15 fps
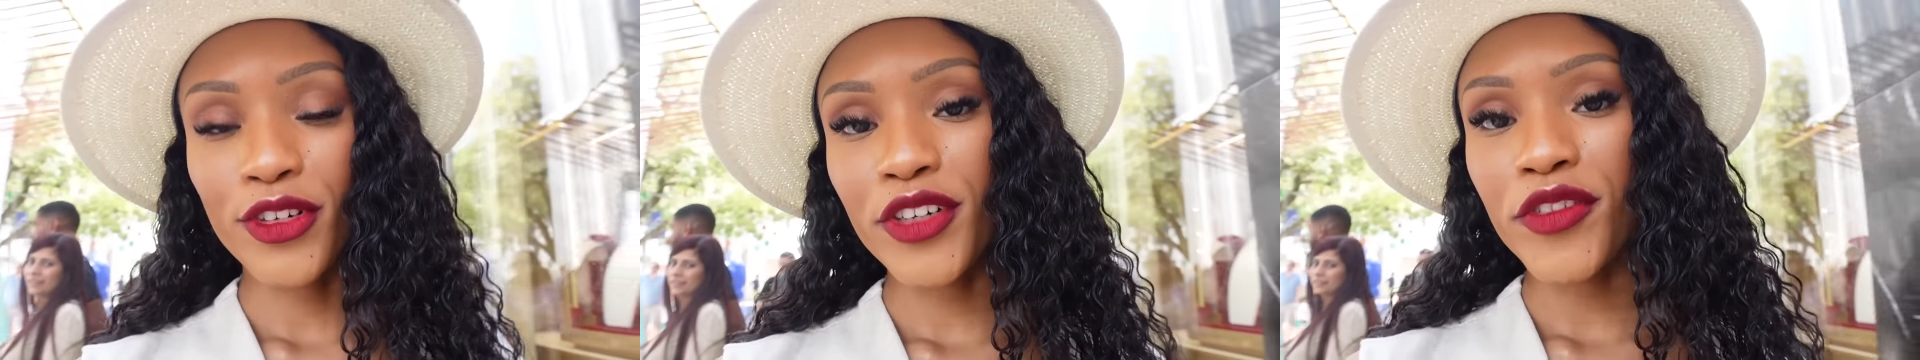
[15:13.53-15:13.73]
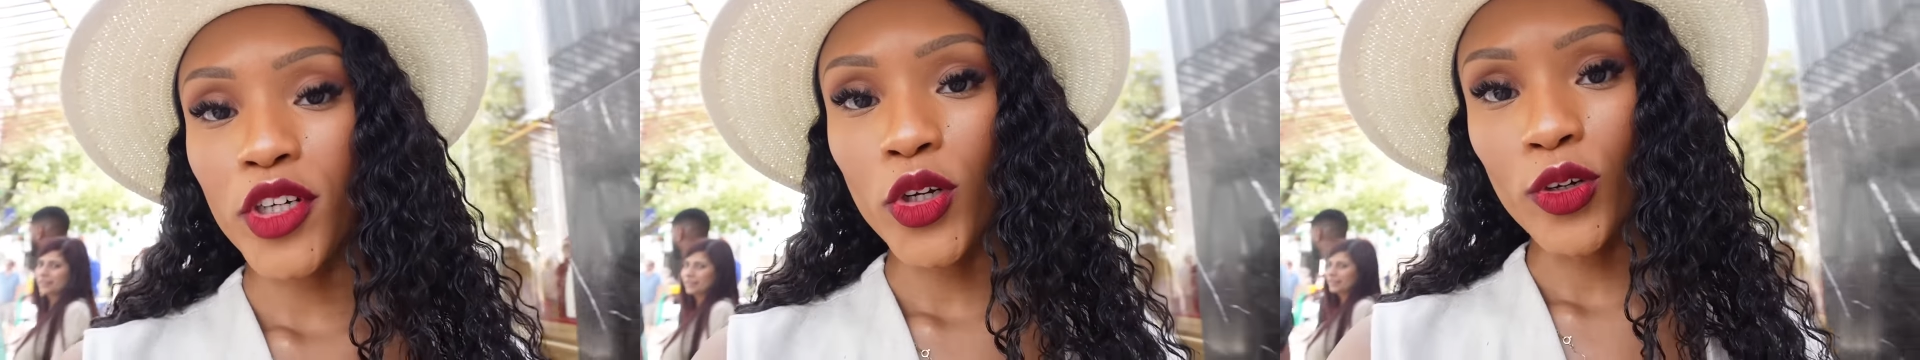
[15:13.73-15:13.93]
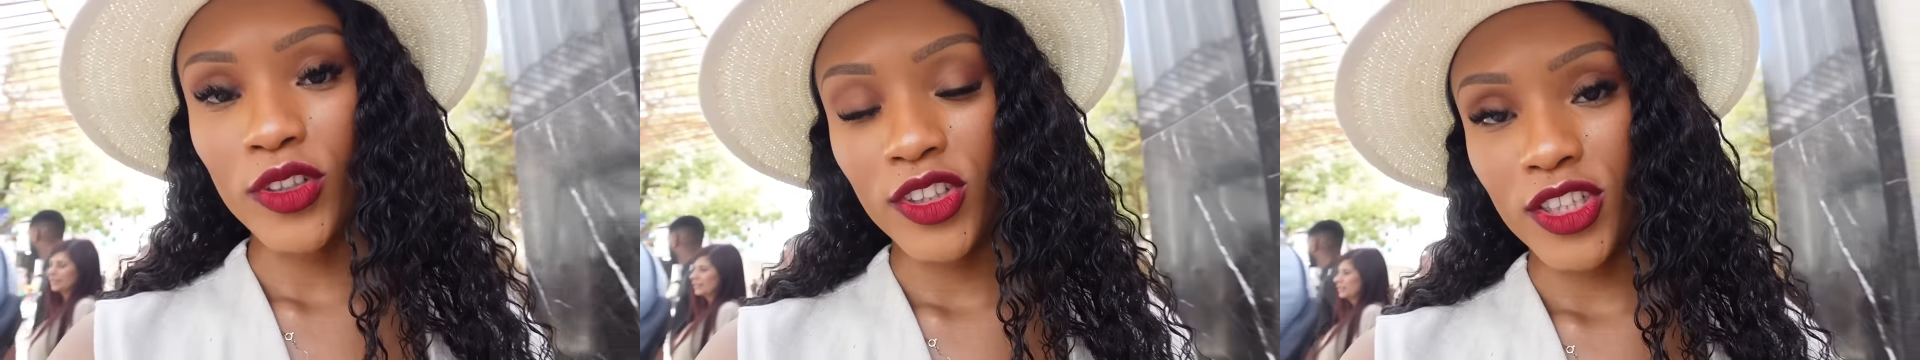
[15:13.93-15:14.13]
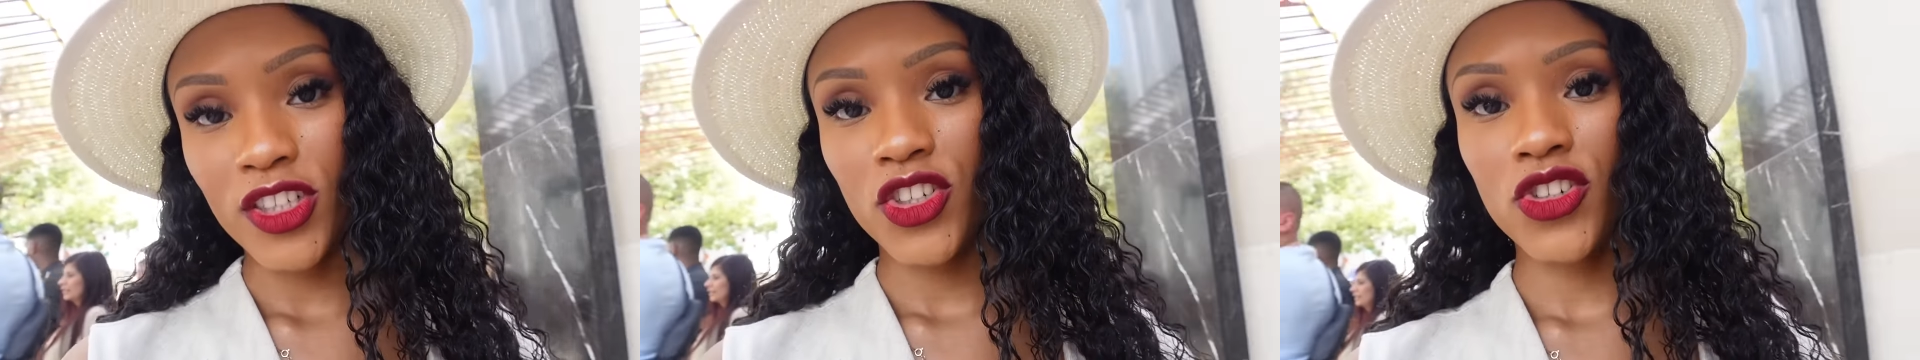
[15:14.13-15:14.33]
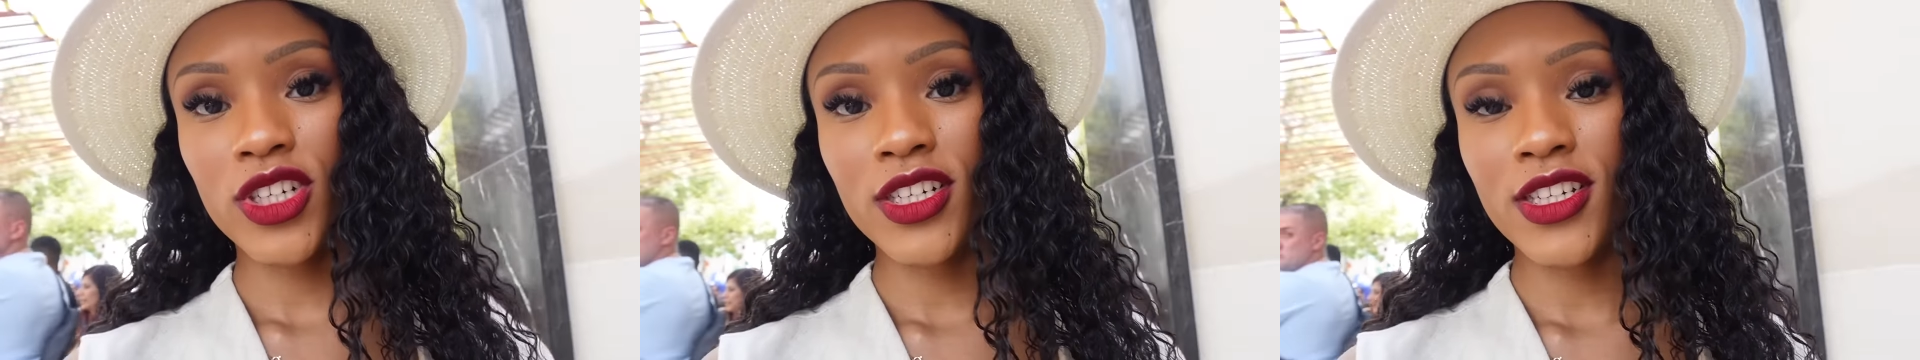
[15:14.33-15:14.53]
River Oaks
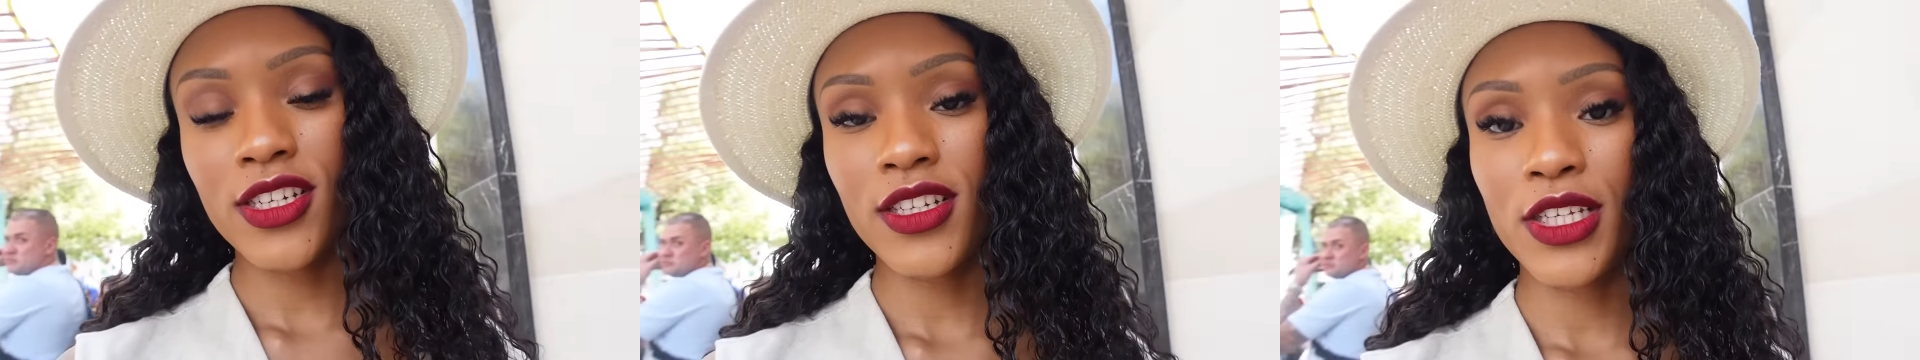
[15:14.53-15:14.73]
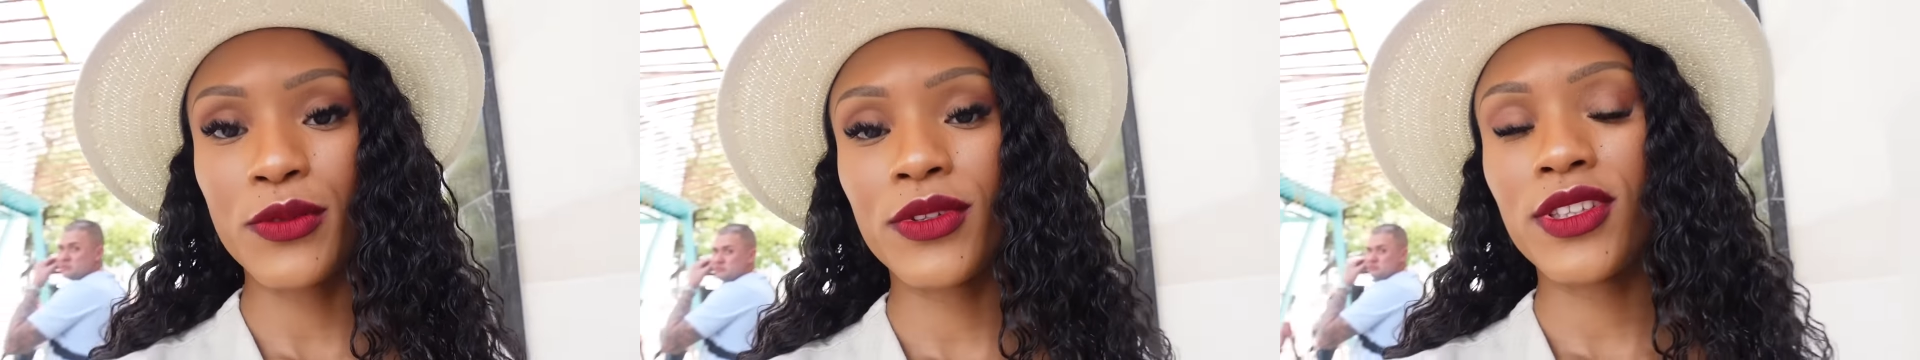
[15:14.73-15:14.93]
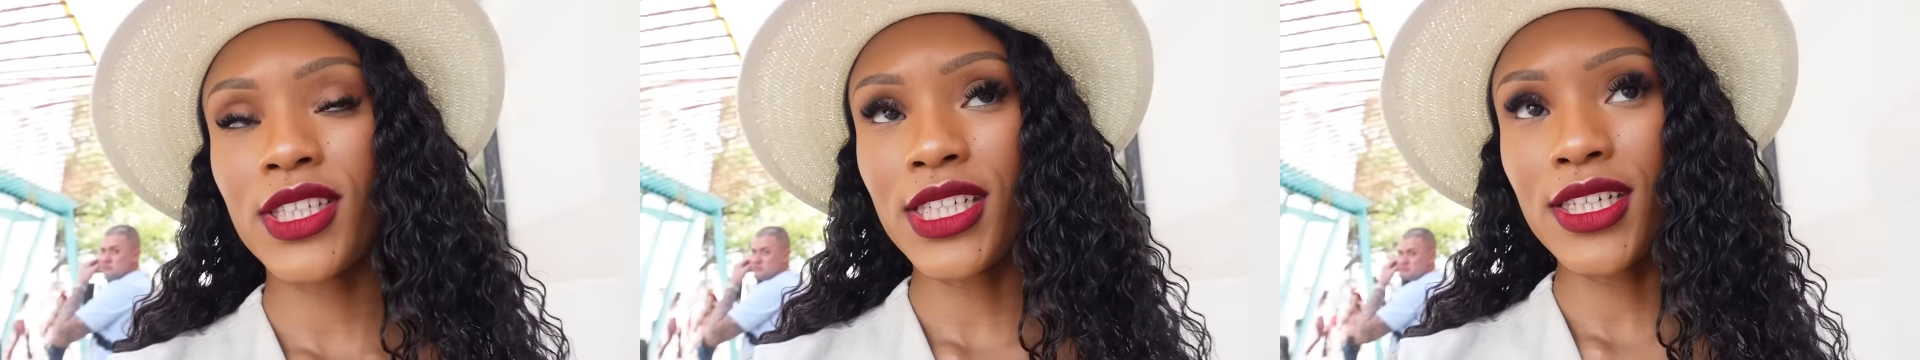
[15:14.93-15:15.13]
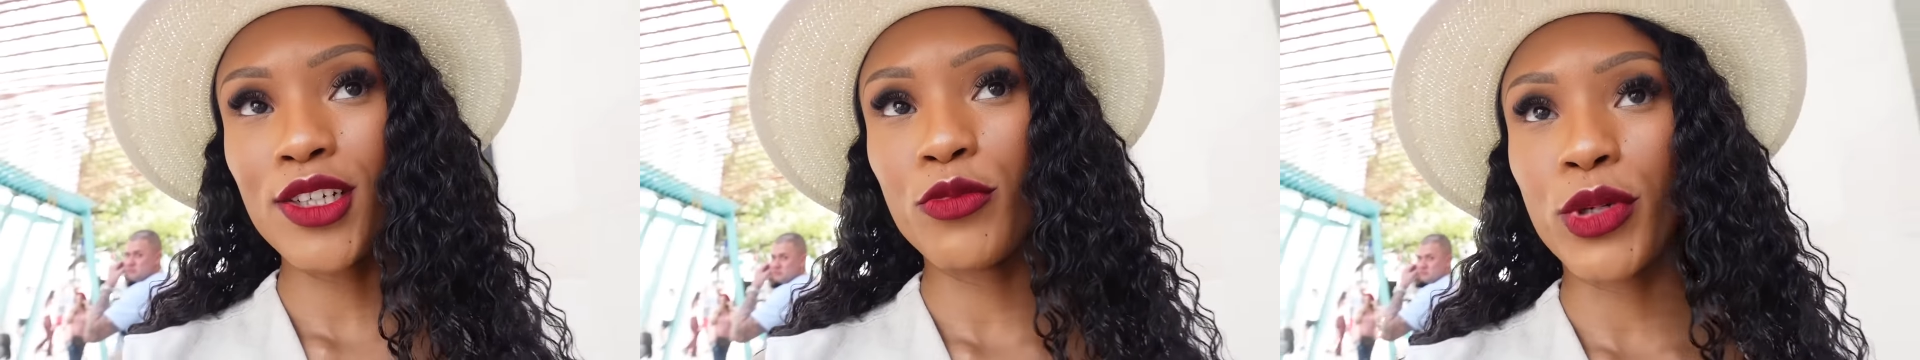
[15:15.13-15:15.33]
District in Houston,